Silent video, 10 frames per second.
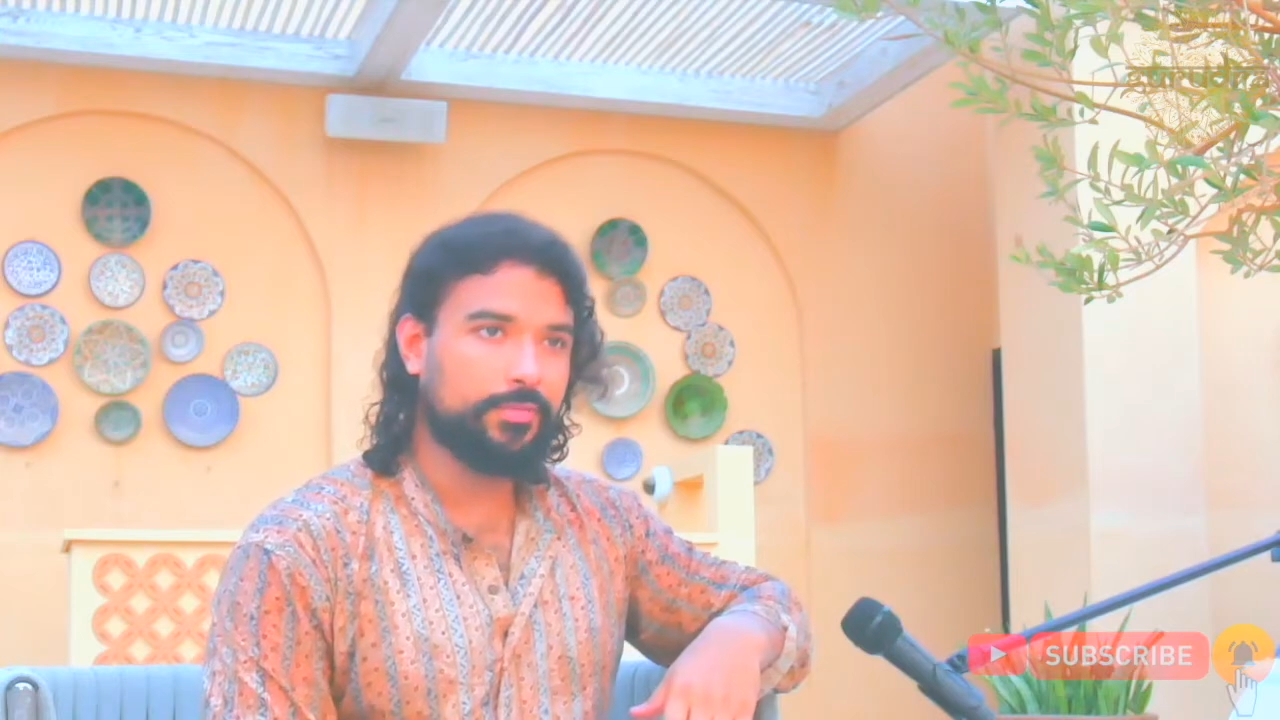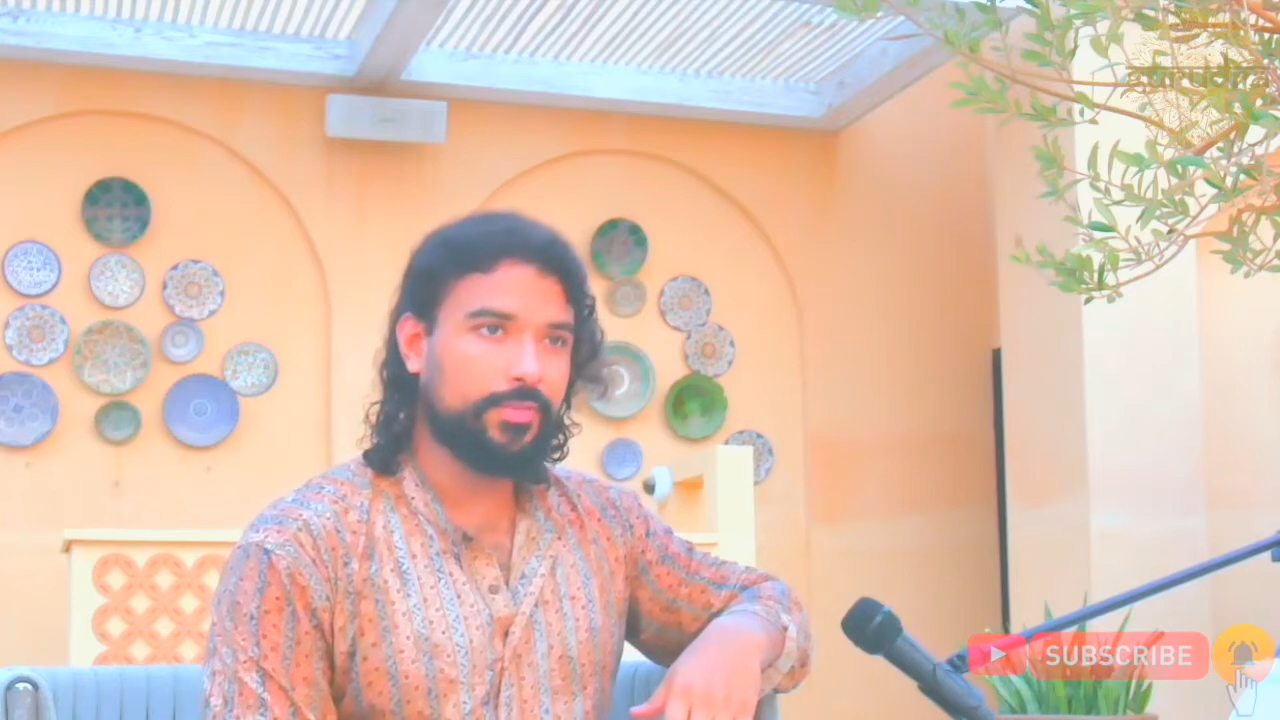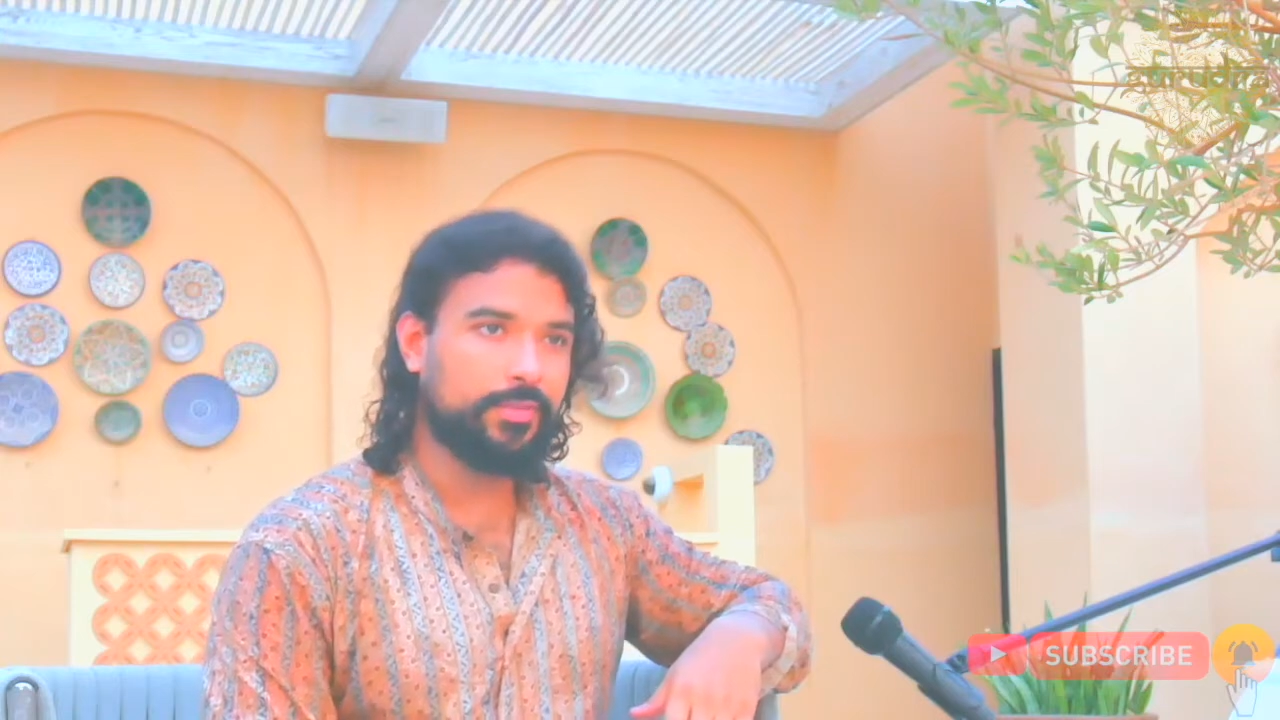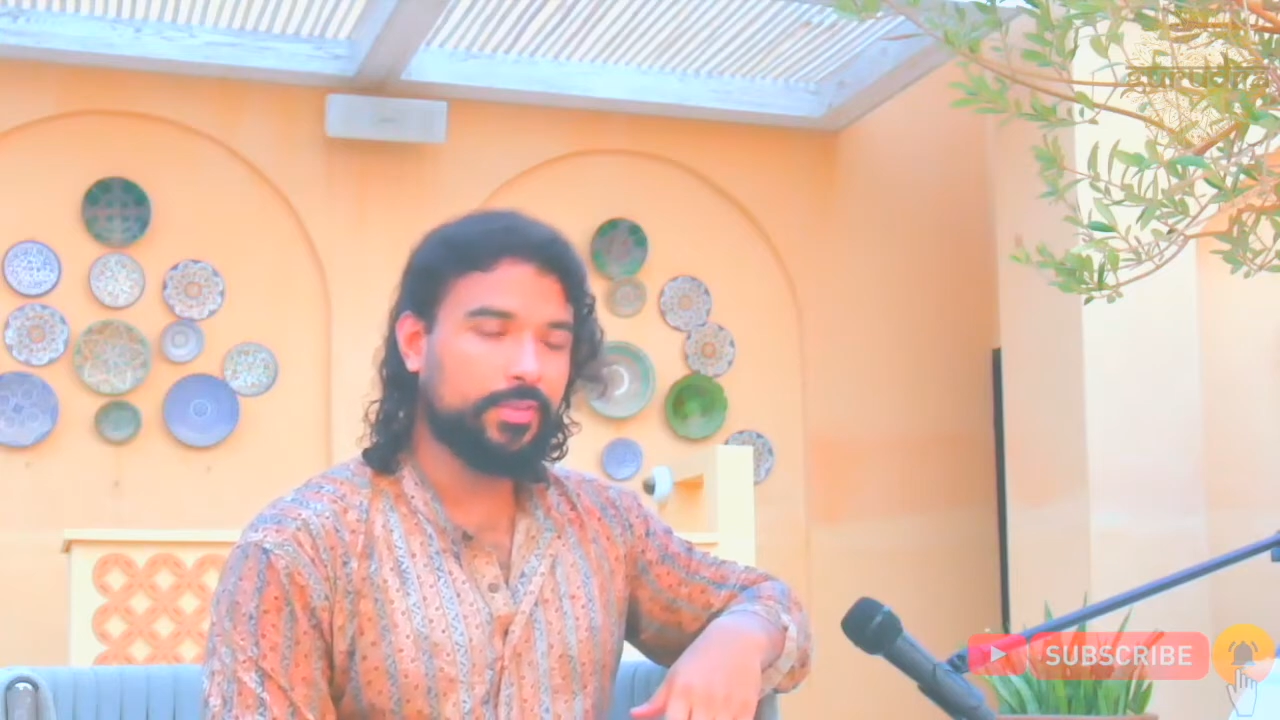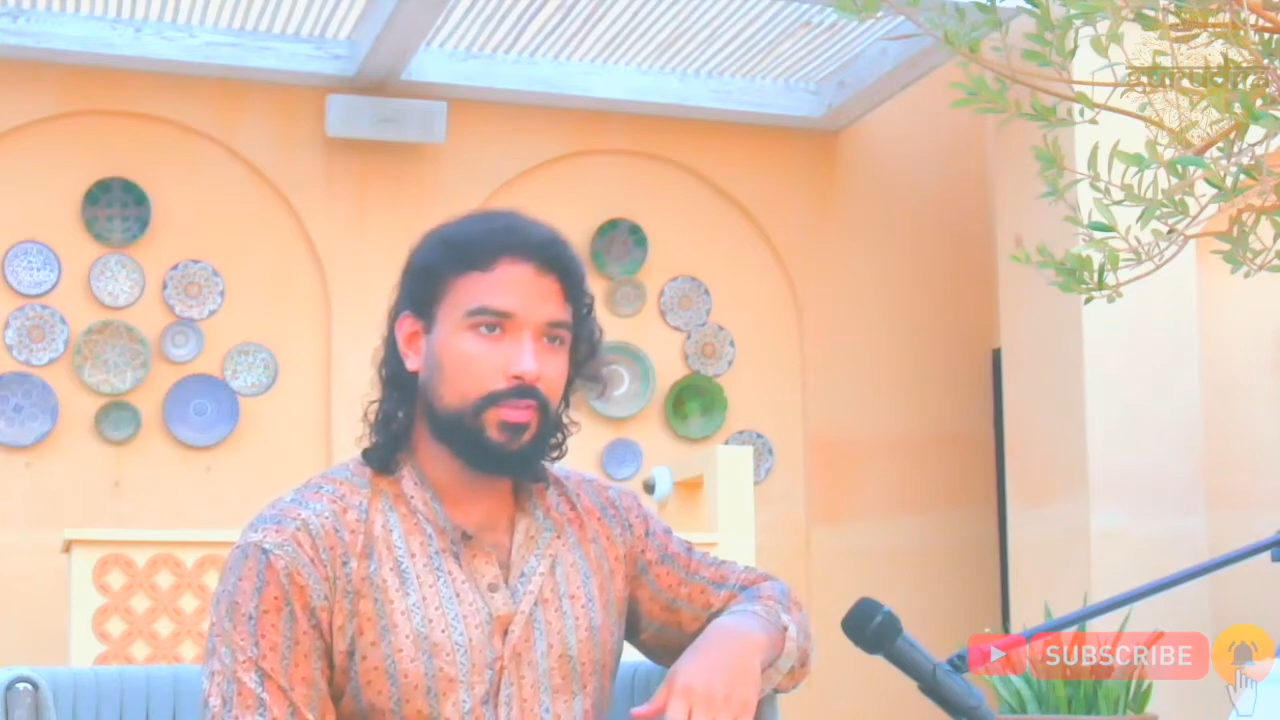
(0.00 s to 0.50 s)
a
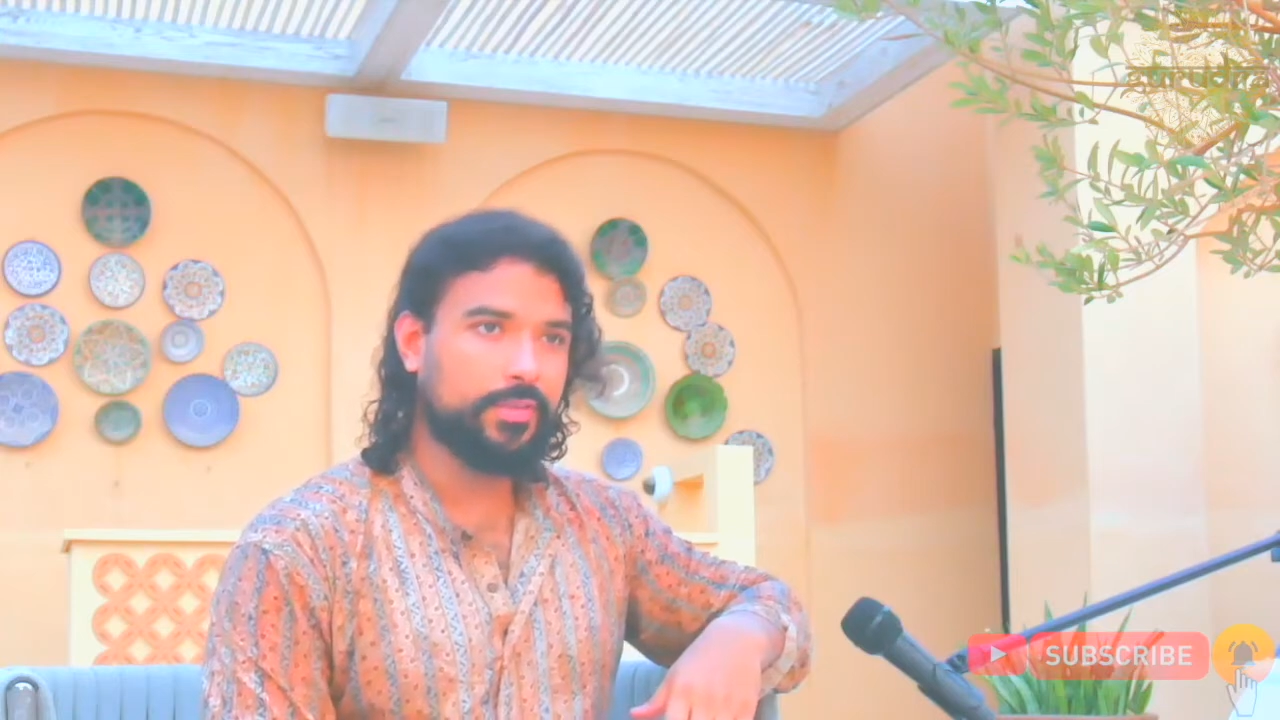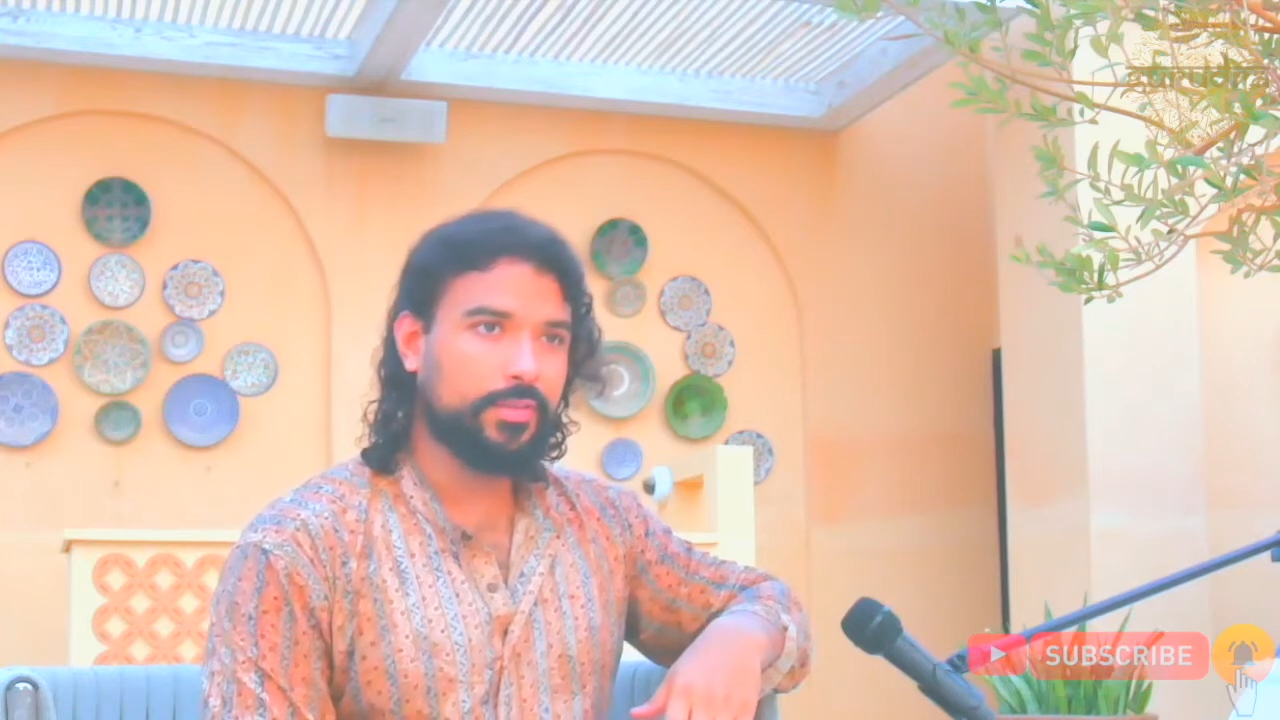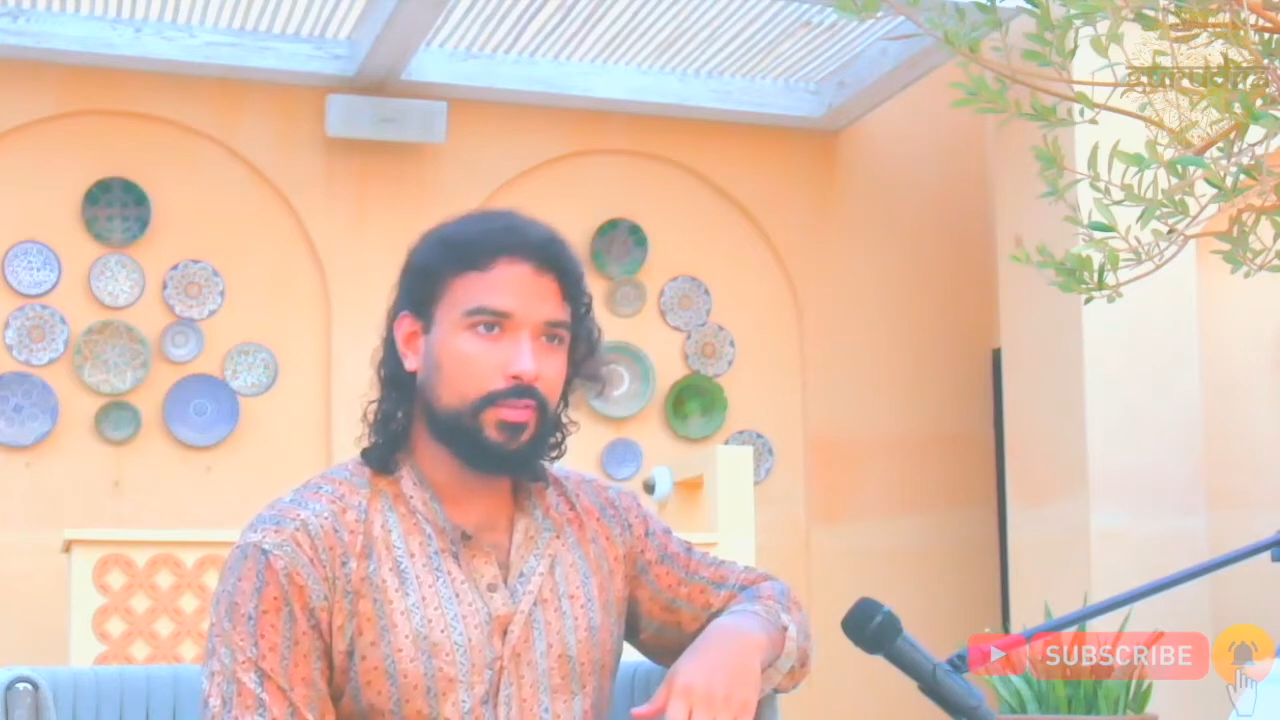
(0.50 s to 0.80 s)
favor